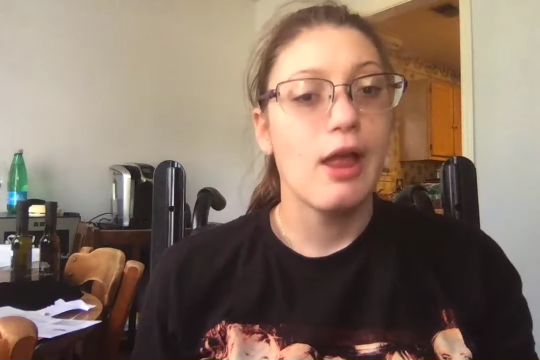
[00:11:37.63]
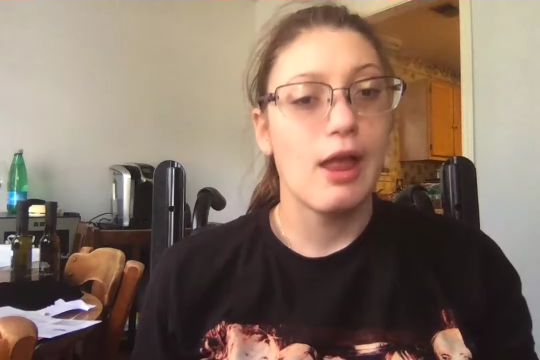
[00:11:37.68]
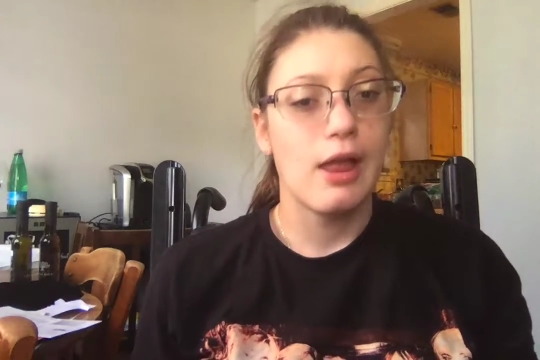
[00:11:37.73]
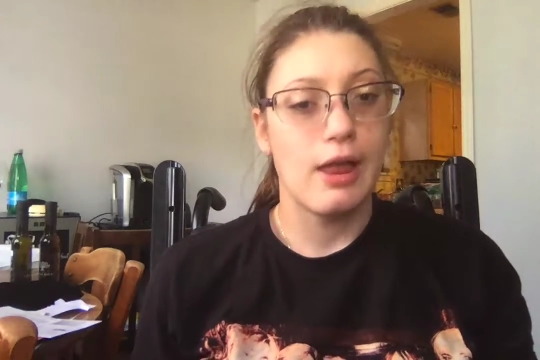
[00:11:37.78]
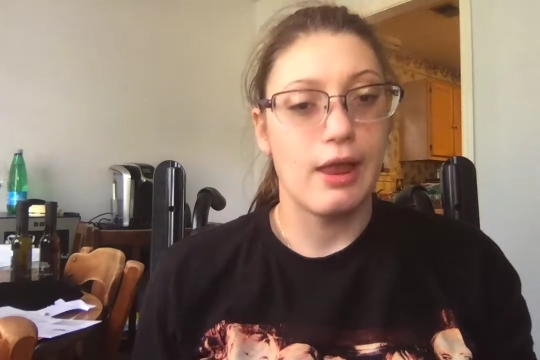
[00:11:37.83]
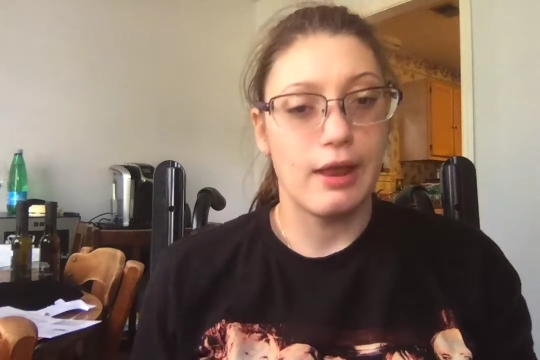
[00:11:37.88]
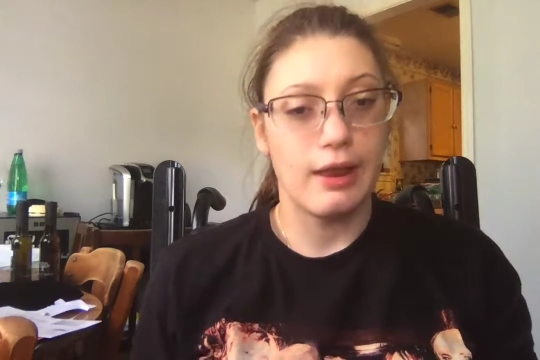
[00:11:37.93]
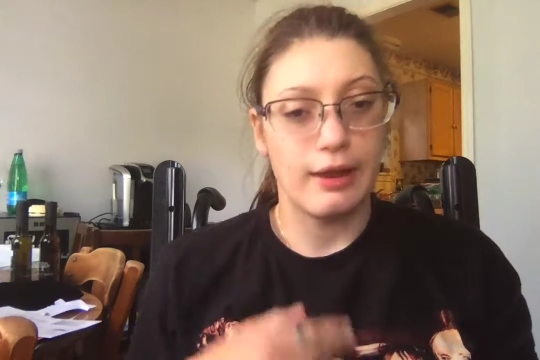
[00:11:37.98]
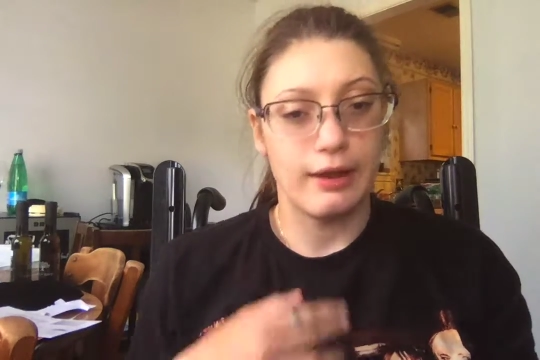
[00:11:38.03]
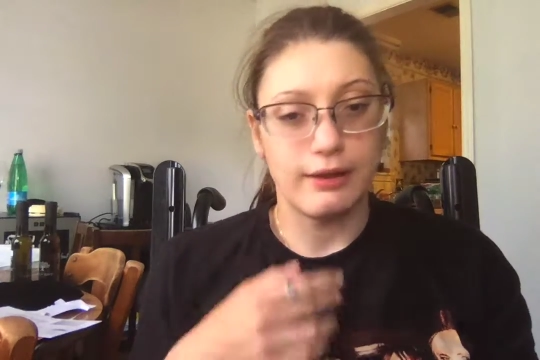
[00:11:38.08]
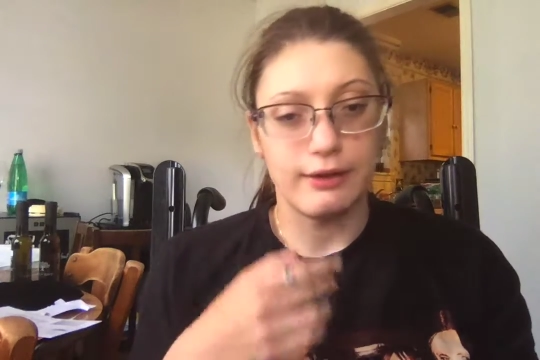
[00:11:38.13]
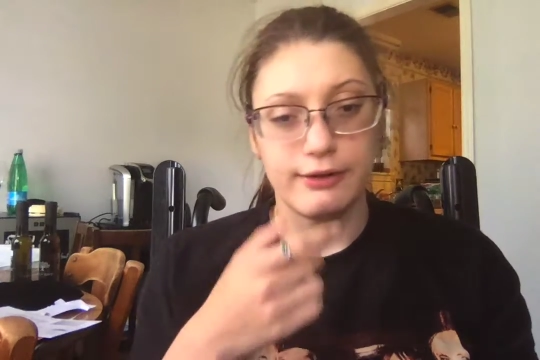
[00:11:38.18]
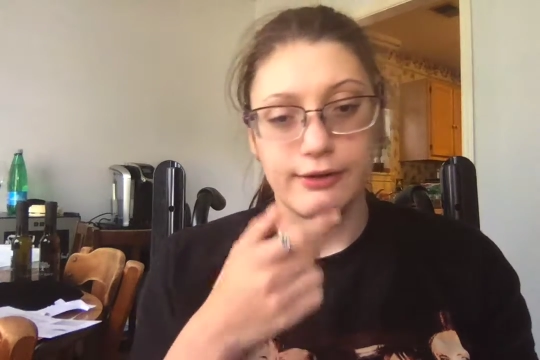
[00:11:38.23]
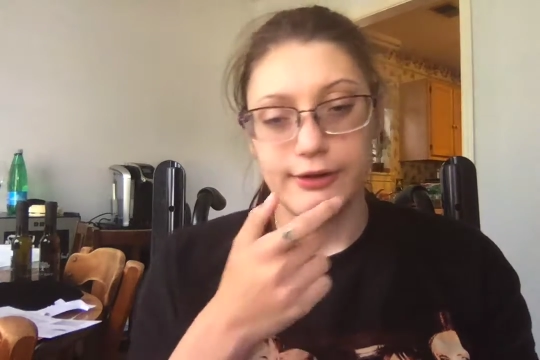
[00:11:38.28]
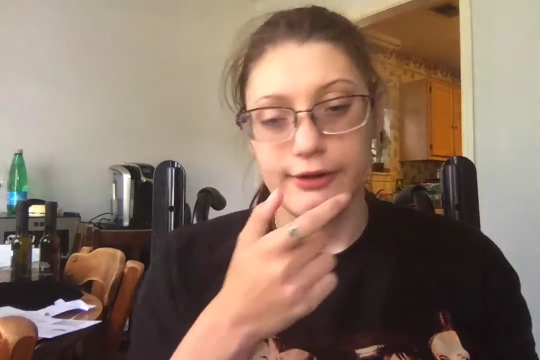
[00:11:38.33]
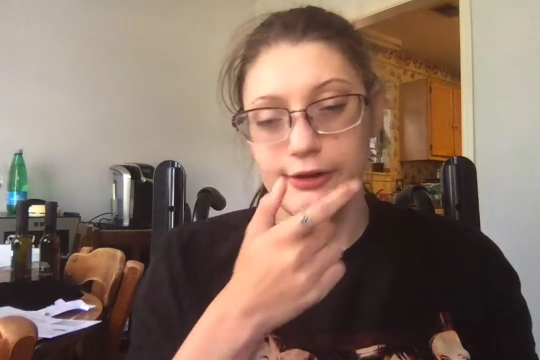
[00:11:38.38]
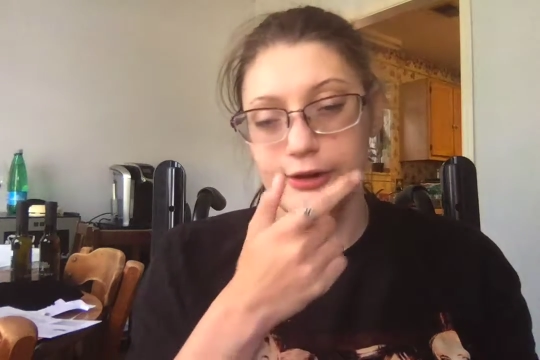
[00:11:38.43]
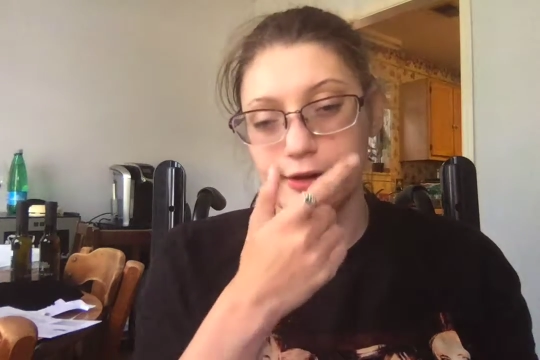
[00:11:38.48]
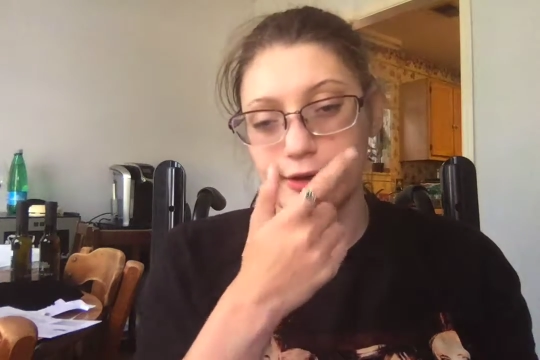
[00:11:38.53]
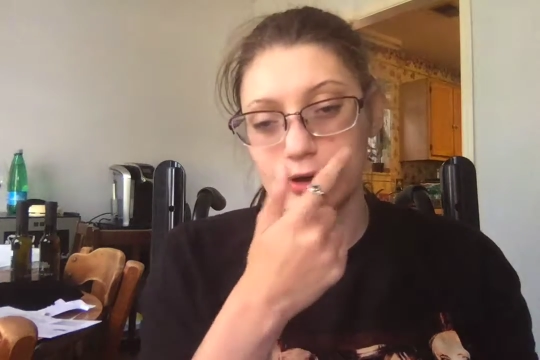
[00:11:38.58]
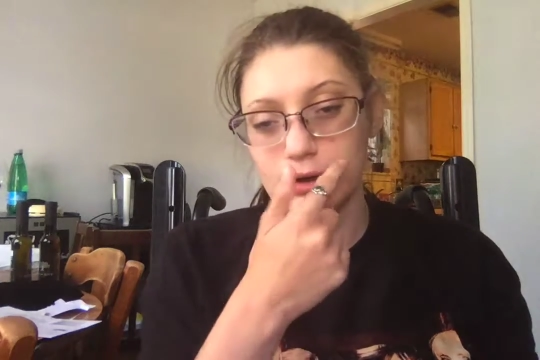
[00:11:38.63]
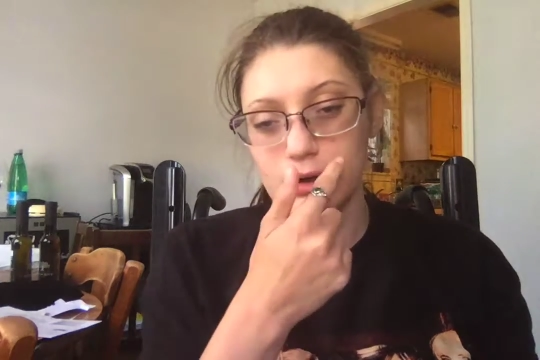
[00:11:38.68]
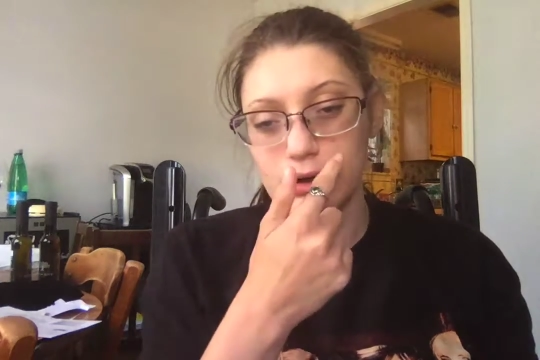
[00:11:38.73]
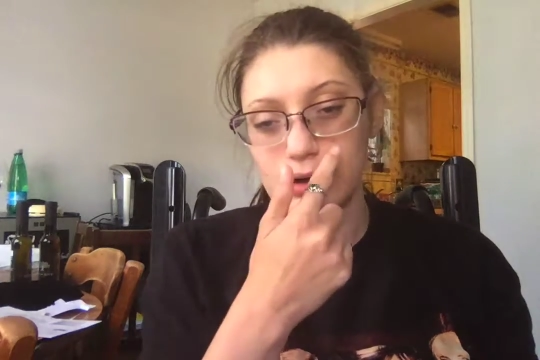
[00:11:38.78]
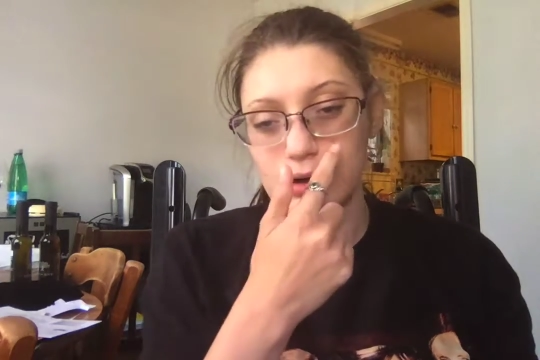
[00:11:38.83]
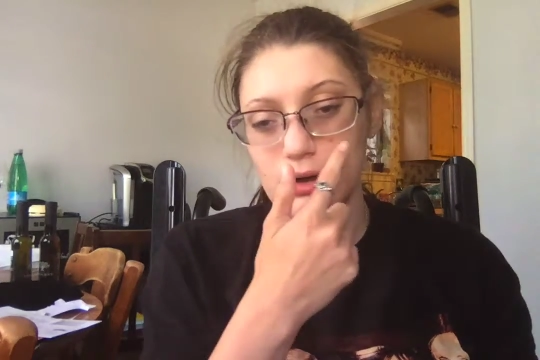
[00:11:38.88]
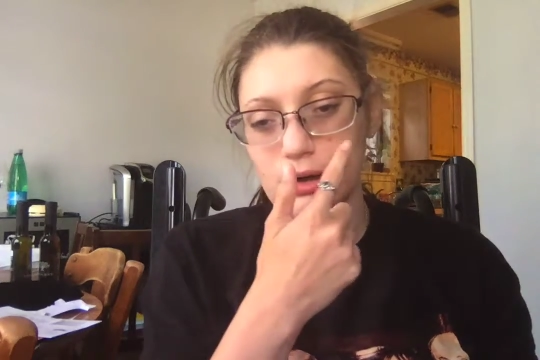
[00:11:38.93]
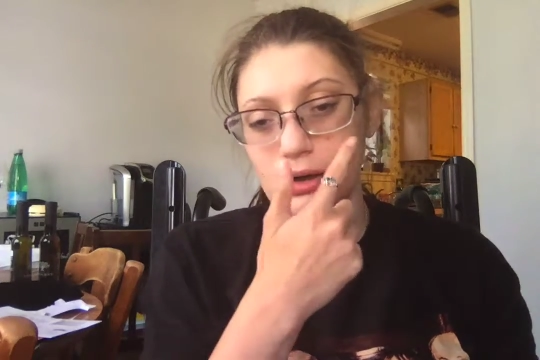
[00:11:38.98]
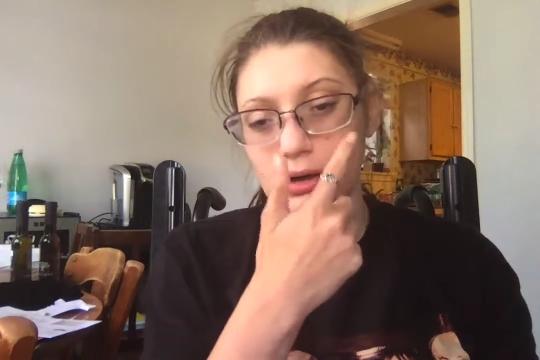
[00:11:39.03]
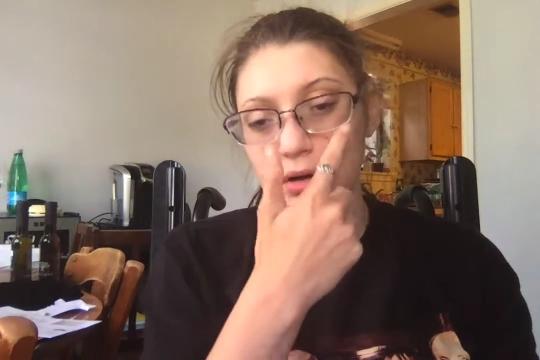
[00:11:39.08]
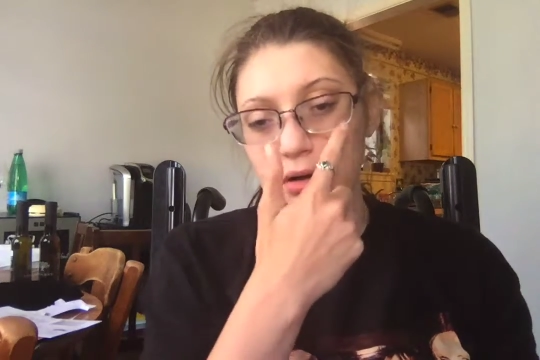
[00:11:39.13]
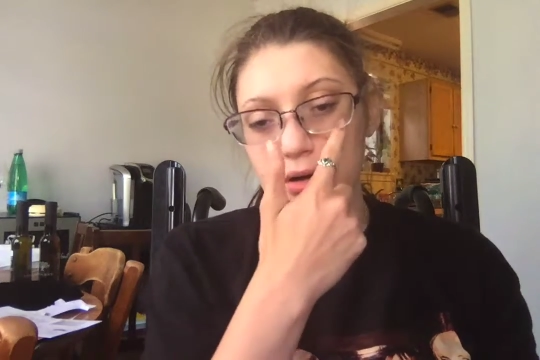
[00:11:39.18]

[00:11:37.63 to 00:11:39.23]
and your